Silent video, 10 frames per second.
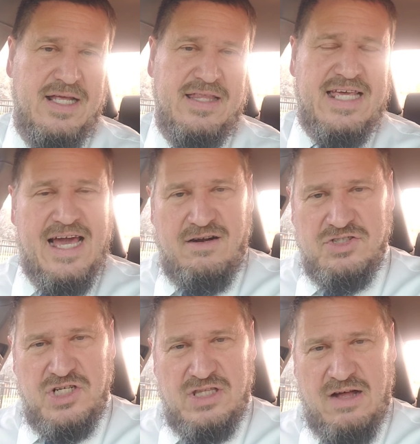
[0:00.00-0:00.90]
The
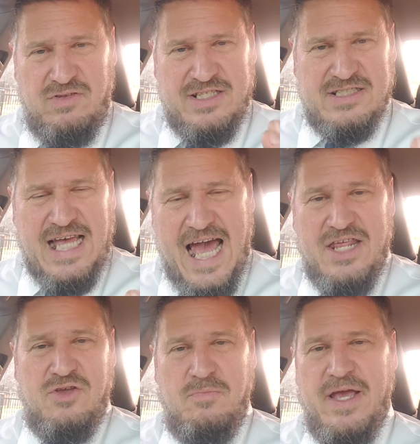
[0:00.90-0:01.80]
energy level inside
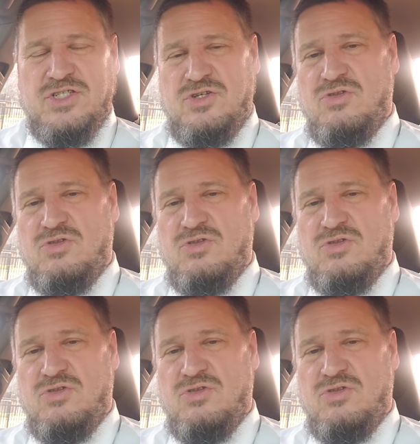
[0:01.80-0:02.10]
of you makes you